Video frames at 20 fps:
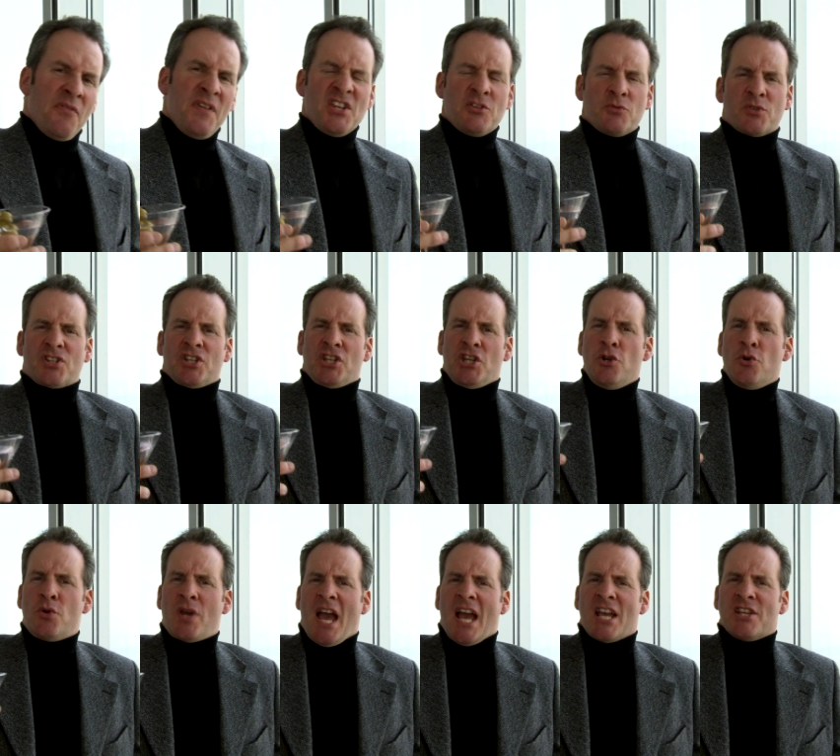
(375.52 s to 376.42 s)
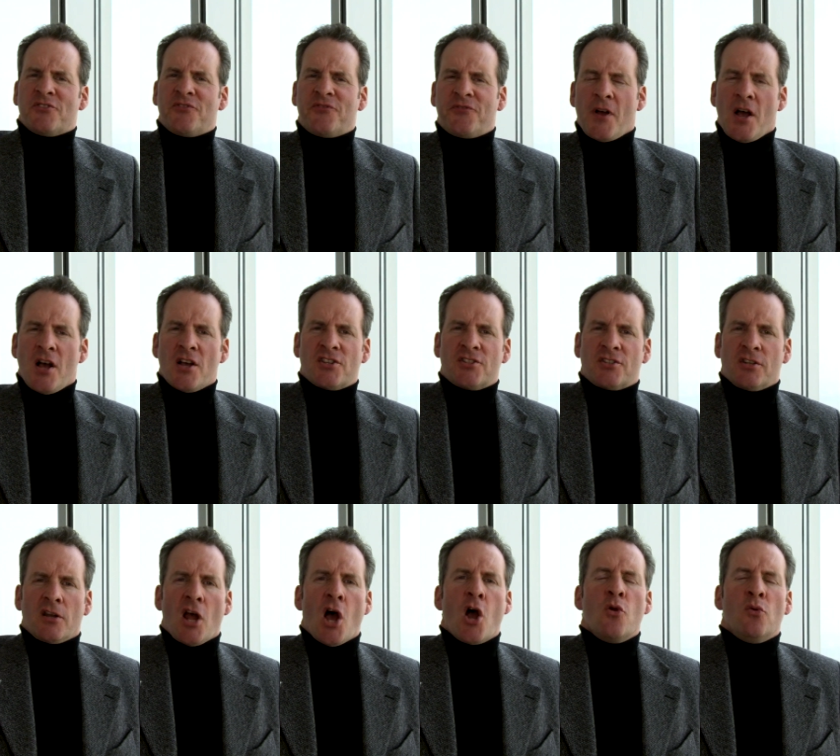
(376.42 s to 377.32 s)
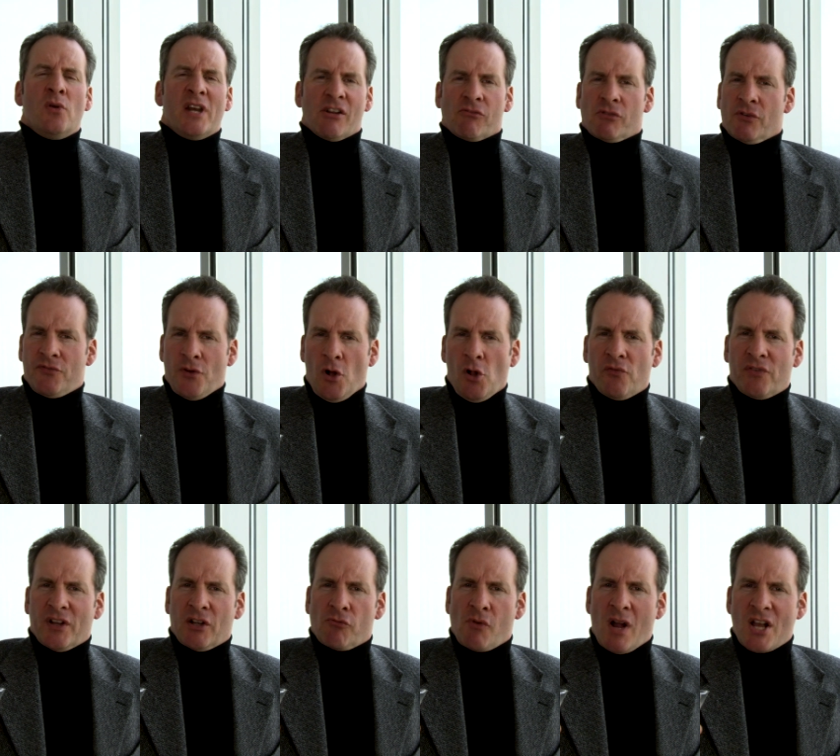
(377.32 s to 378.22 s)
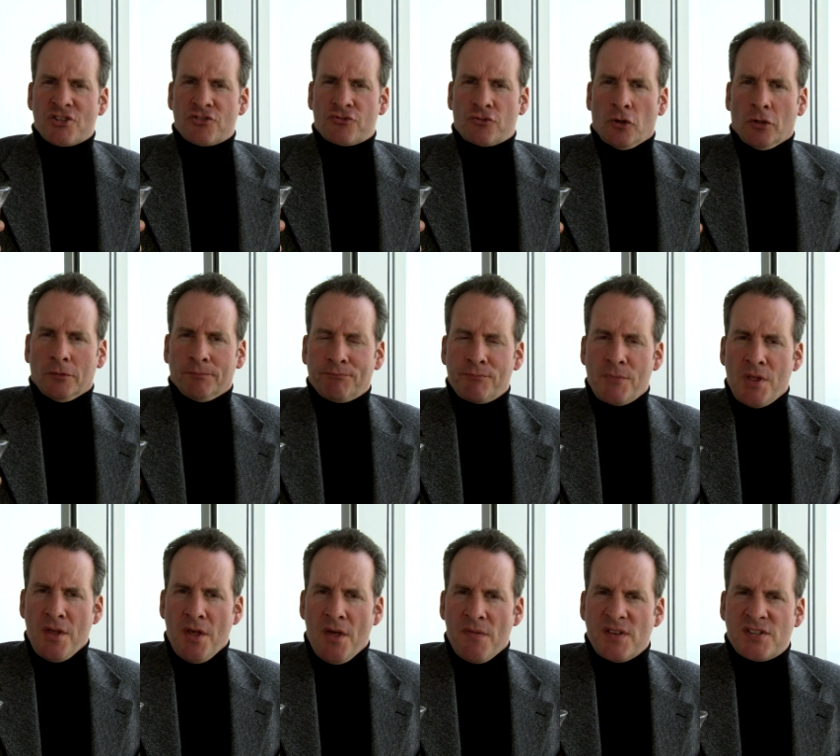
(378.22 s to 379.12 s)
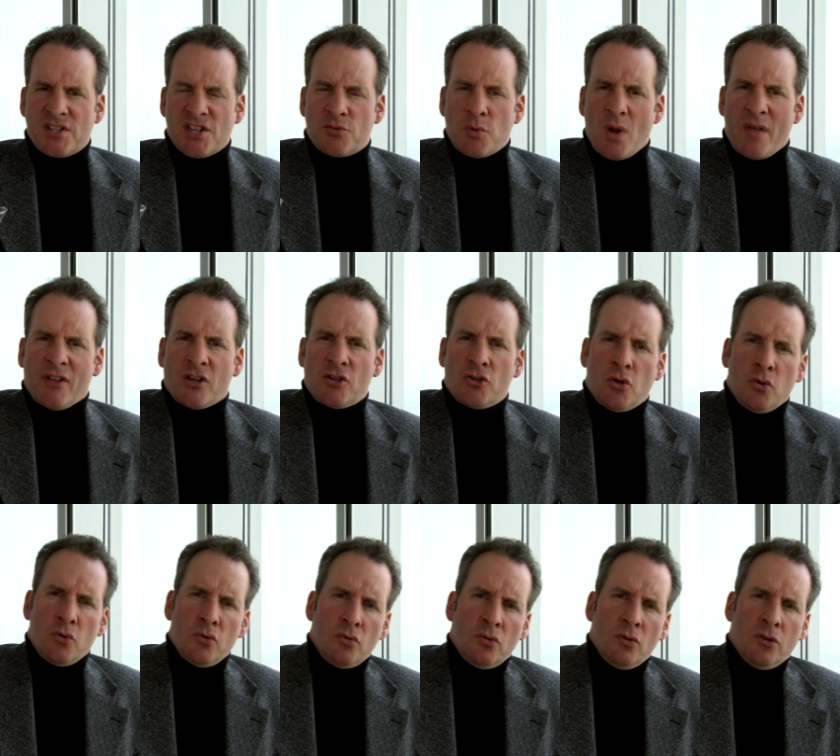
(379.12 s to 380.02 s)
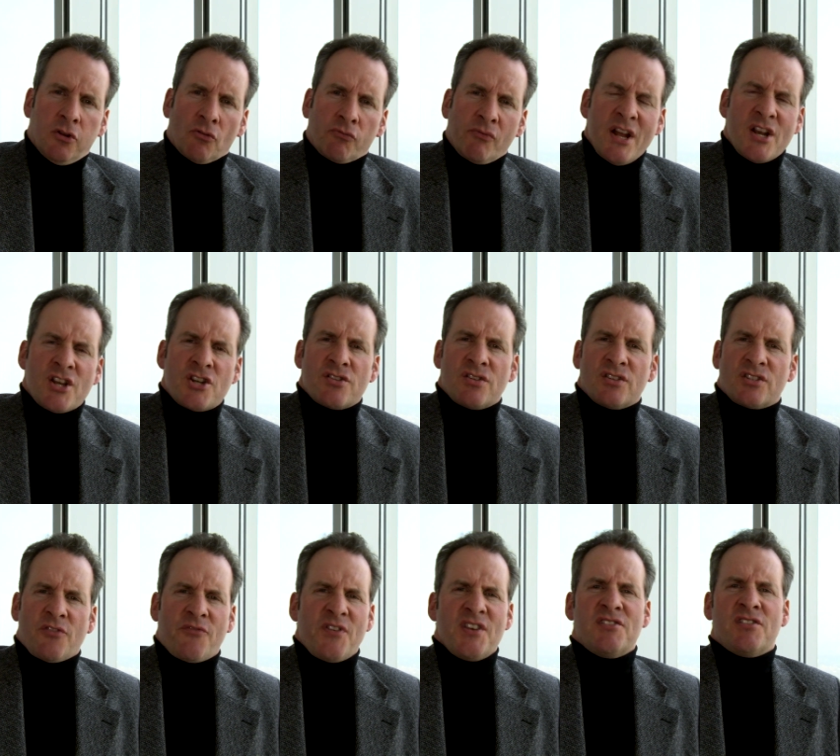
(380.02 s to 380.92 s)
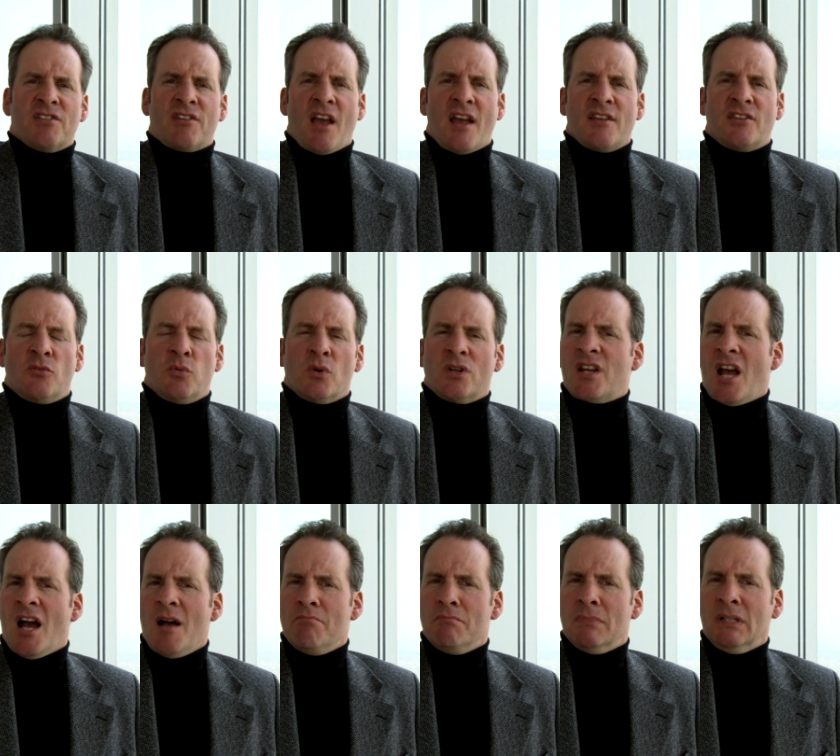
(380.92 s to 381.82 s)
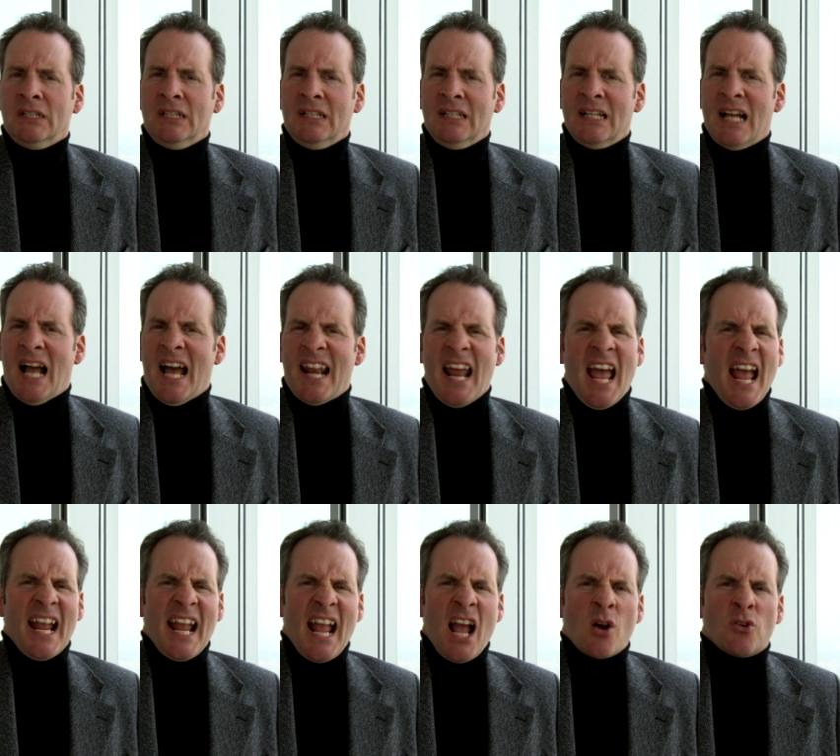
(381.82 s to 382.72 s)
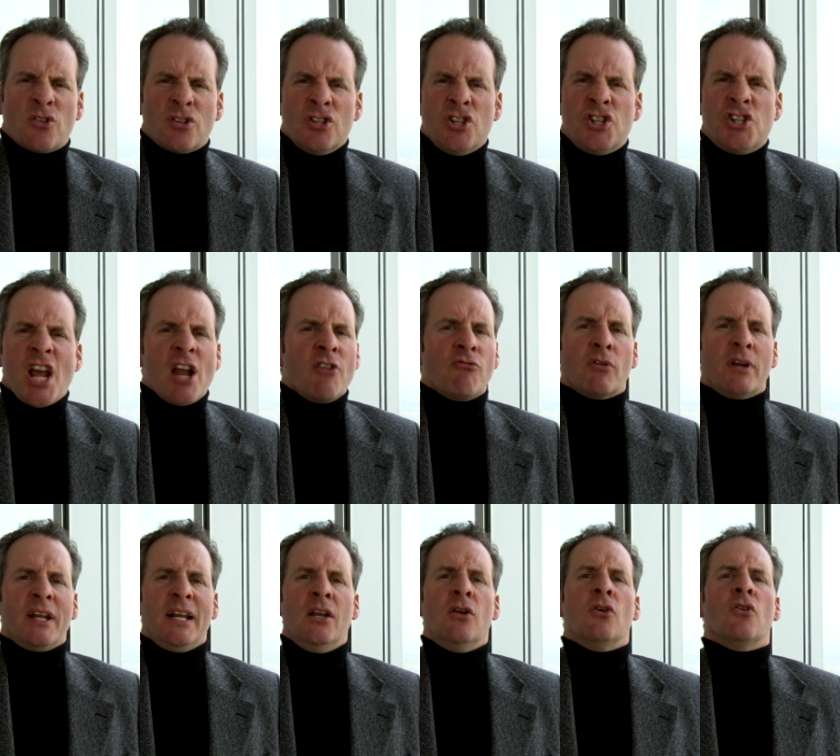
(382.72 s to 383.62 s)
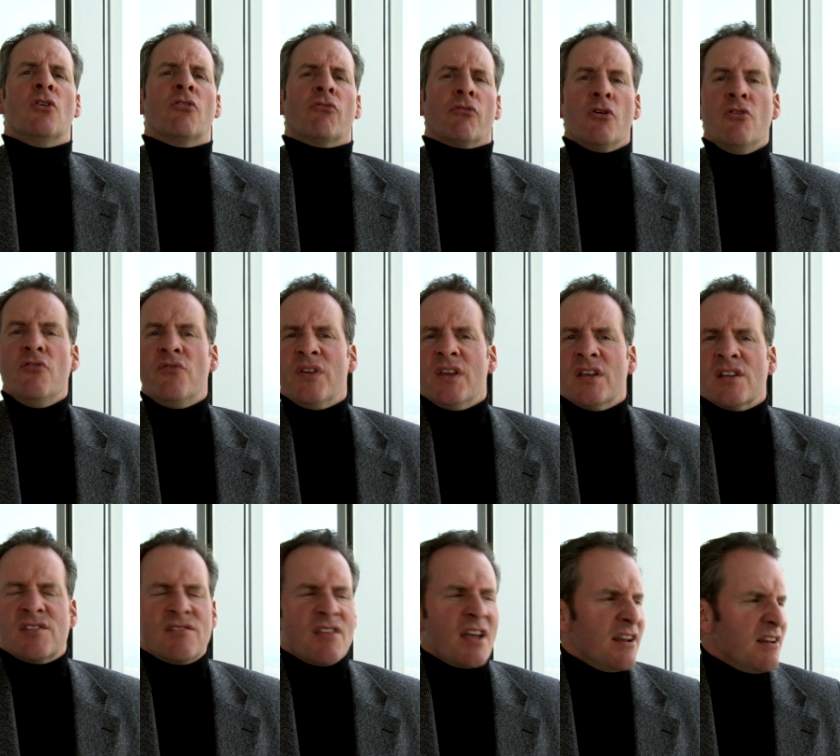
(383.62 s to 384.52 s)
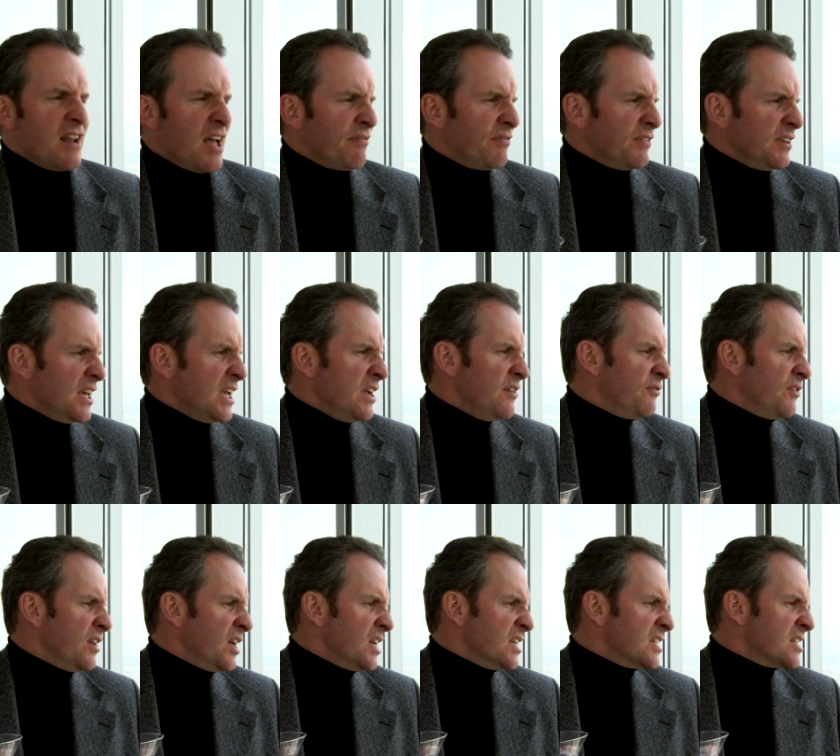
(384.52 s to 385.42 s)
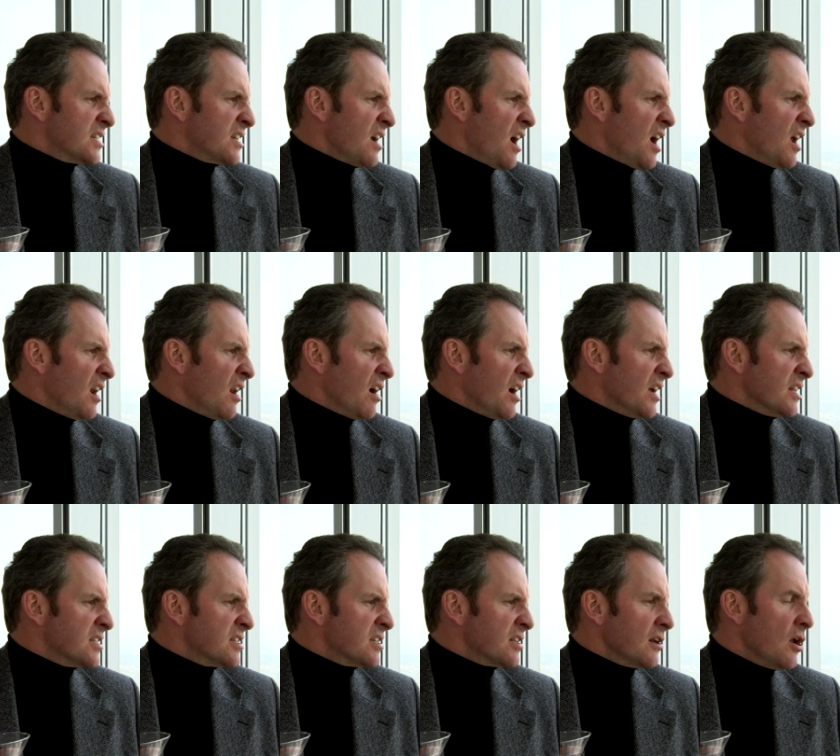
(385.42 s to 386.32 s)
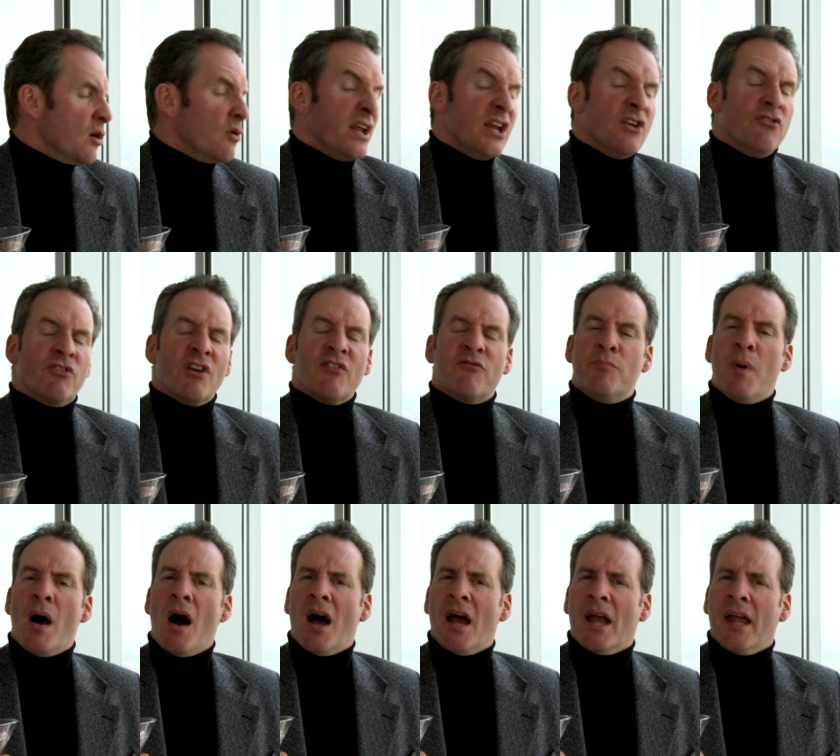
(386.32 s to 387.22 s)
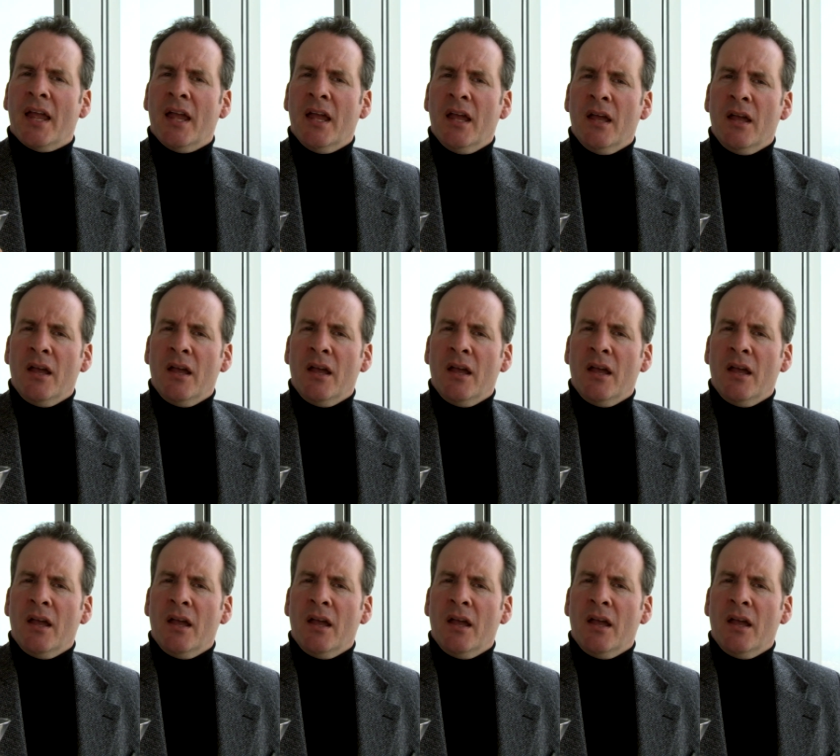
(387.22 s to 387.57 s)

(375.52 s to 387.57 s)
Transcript: This was the UK's first and only revolving restaurant. This is where the cool, the rich, the sophisticated would come and hang out and generally look groovy as they let the evening skyline slowly drift by.